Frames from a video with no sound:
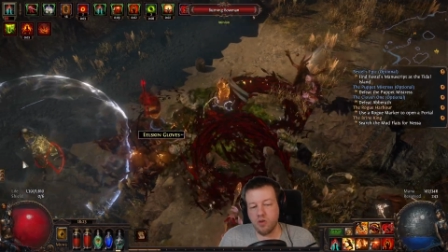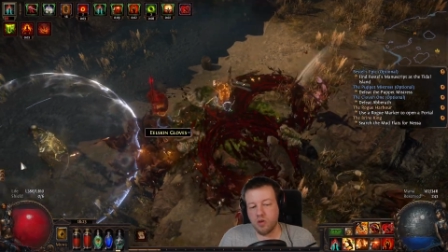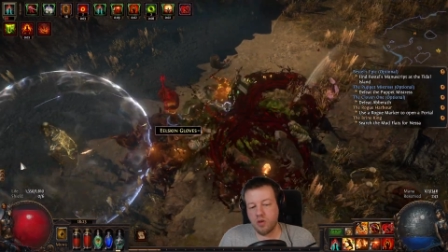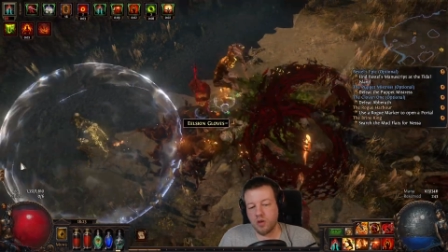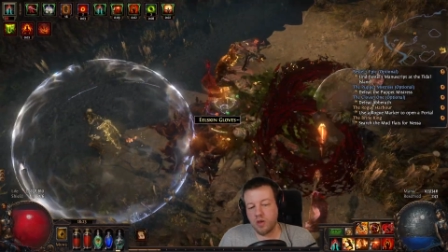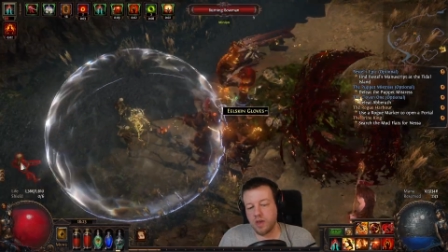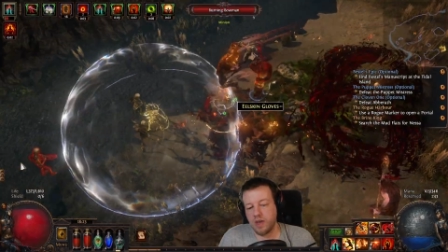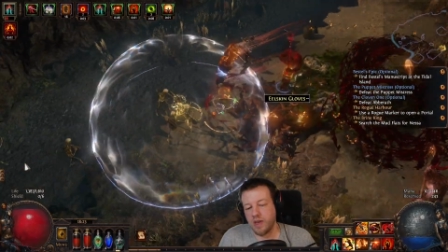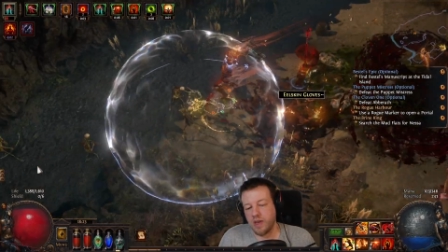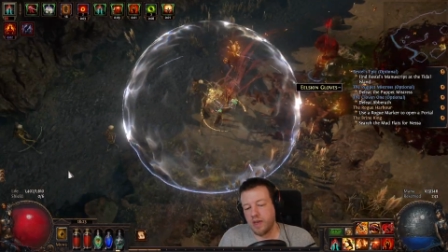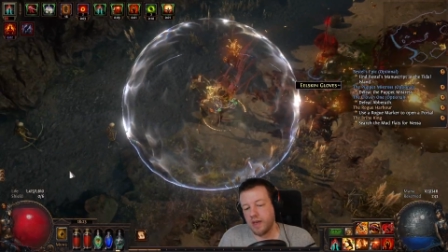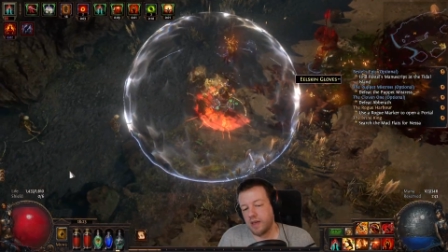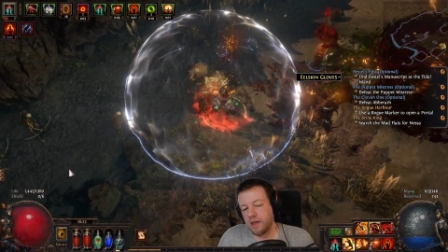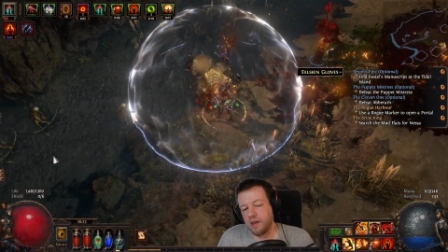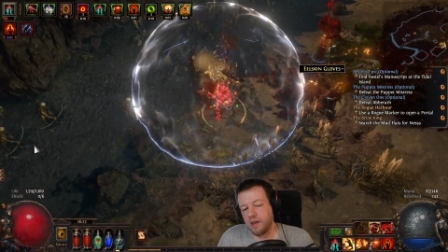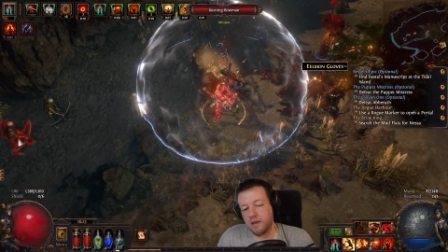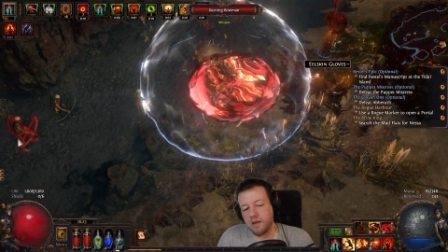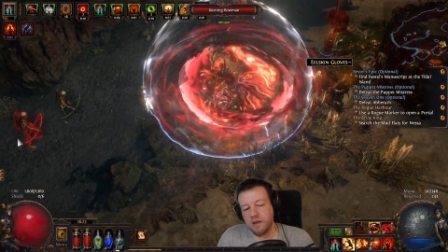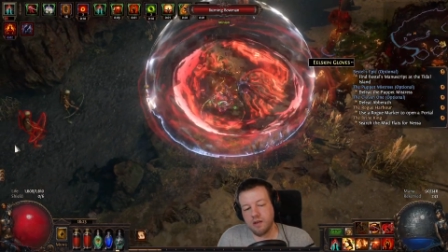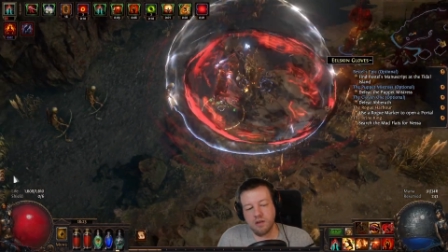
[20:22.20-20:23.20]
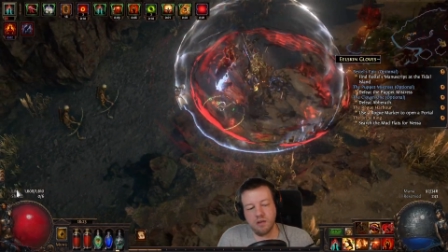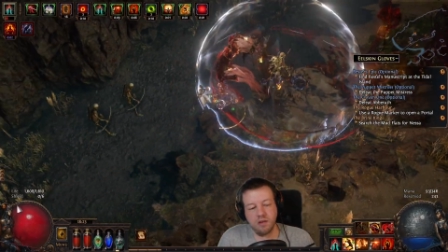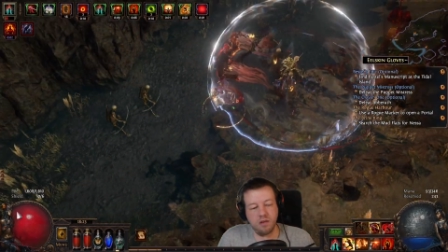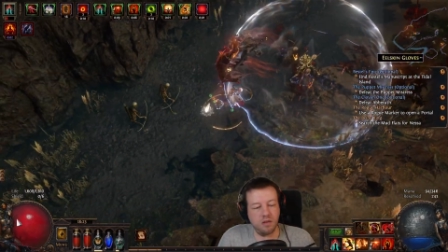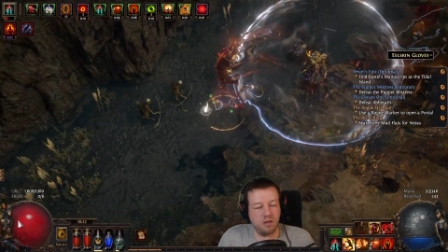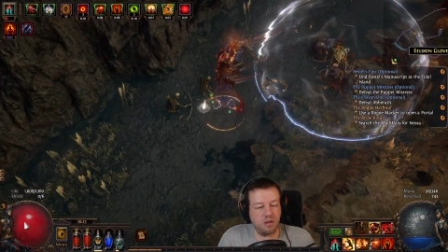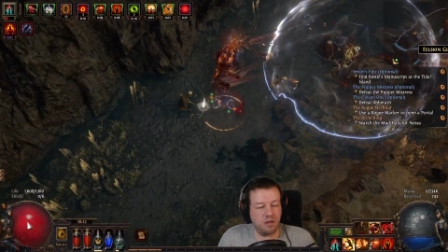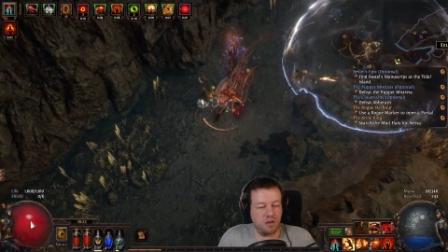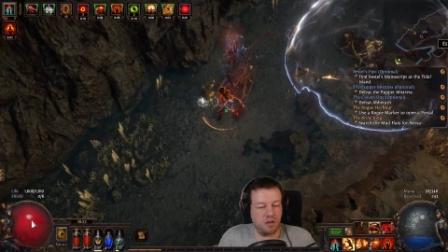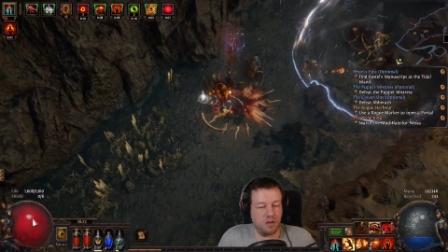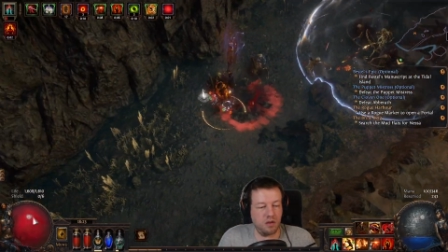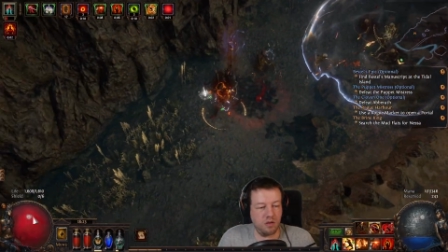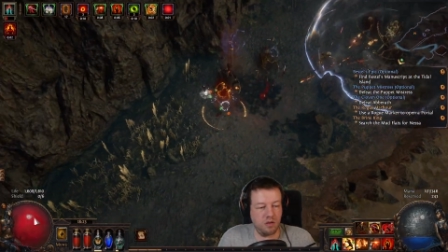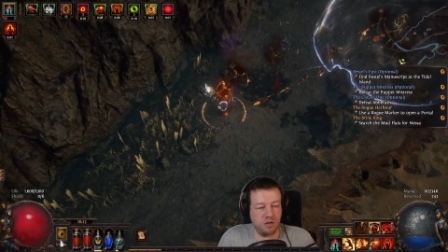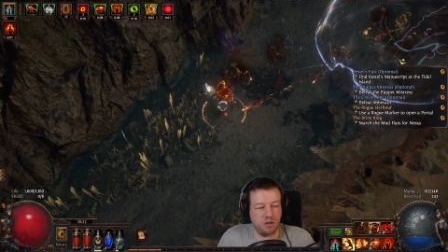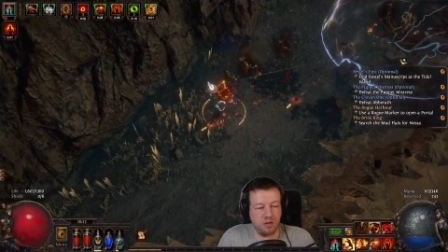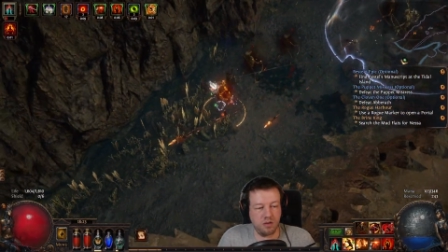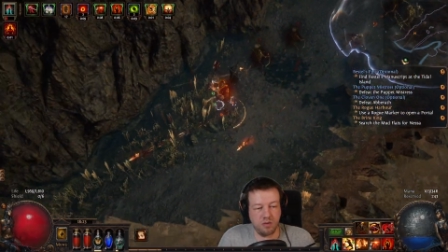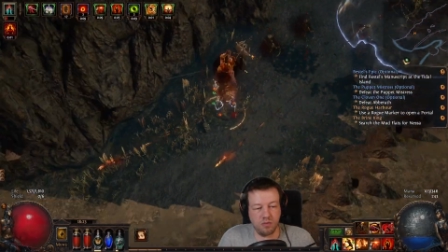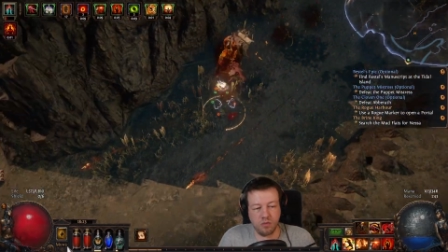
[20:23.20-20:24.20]
Okay.
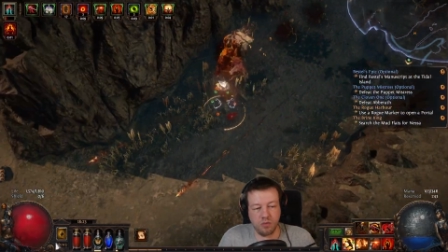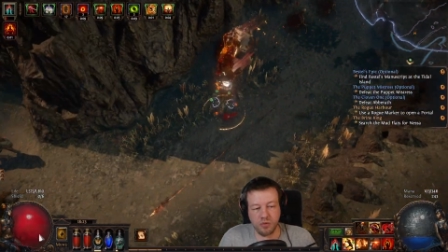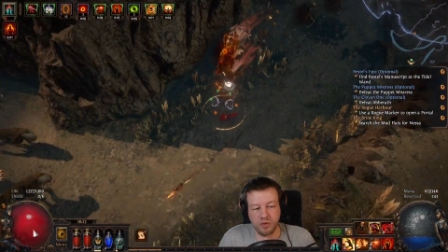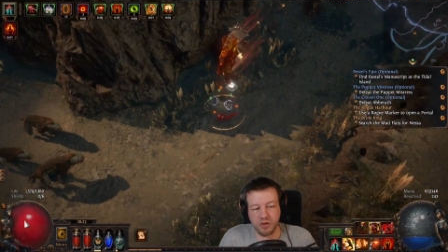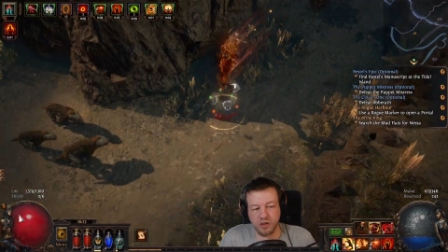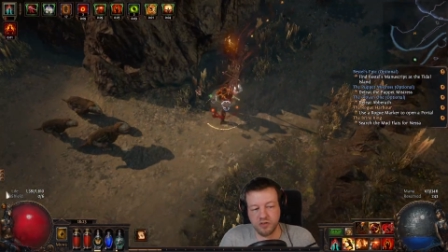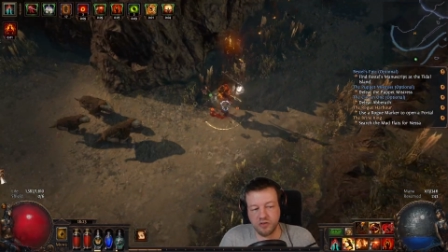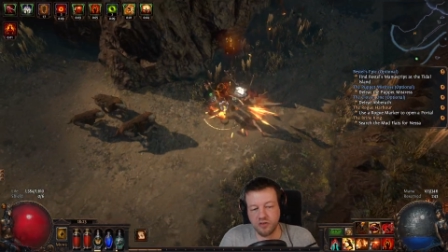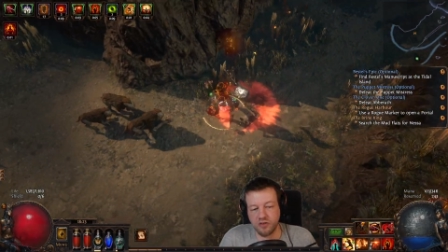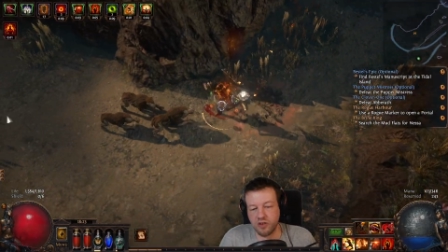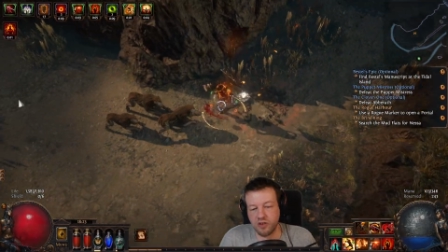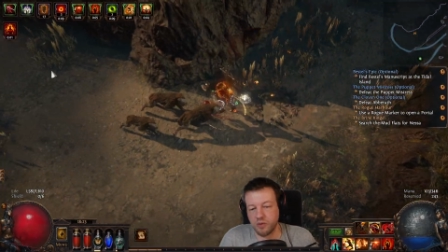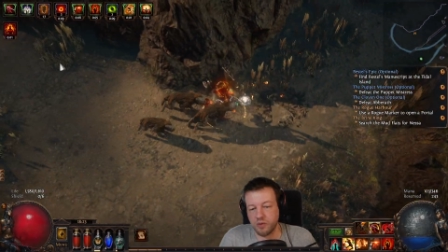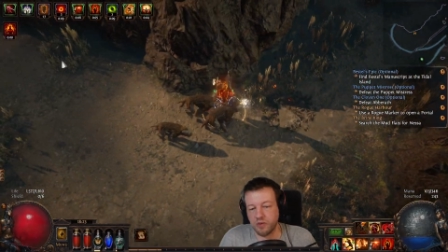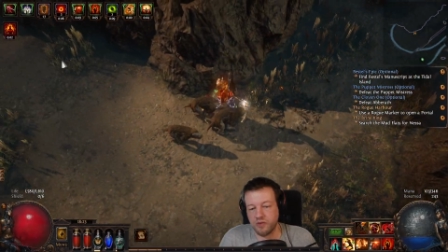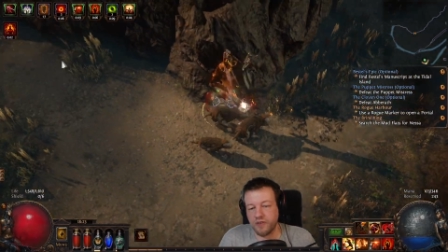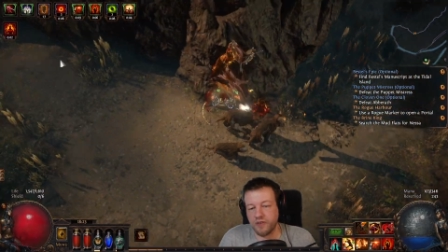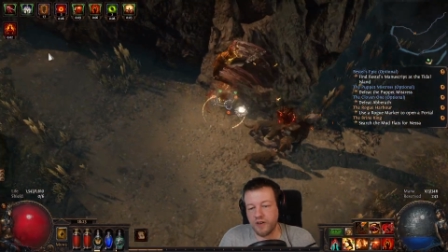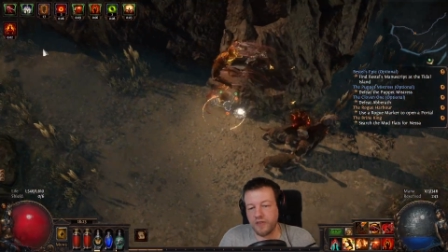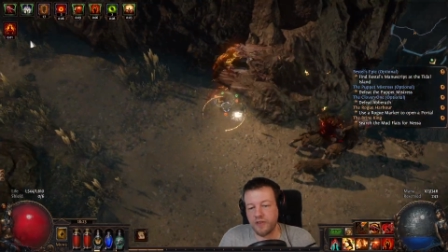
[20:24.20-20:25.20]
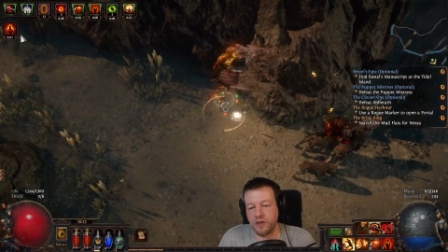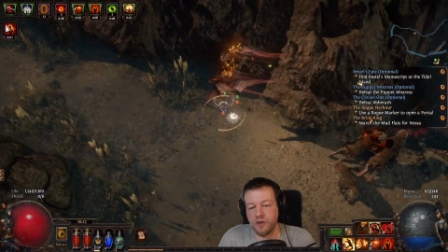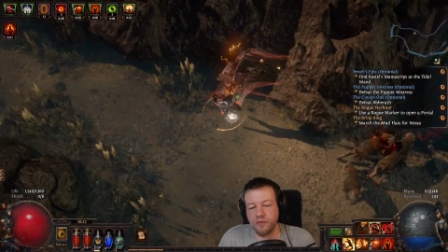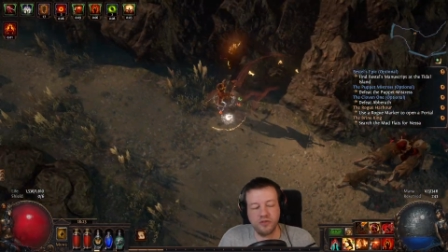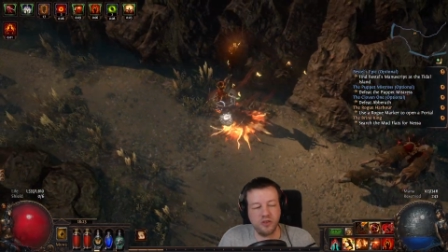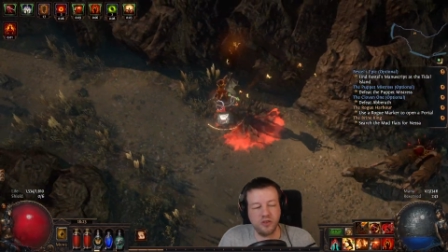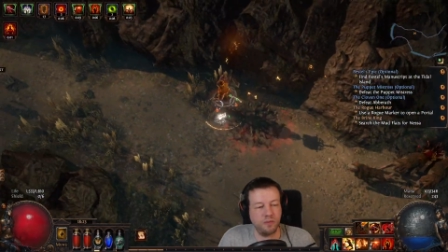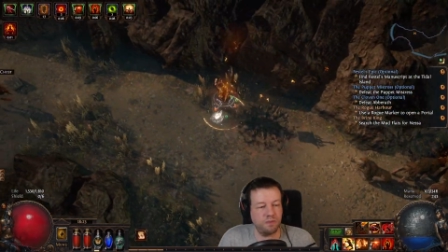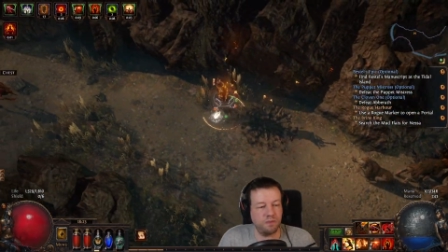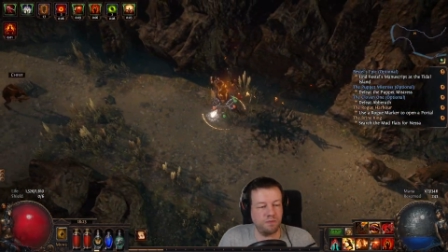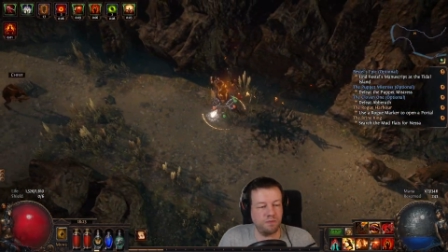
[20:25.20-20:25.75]
And what we're going to do is find the offshoot.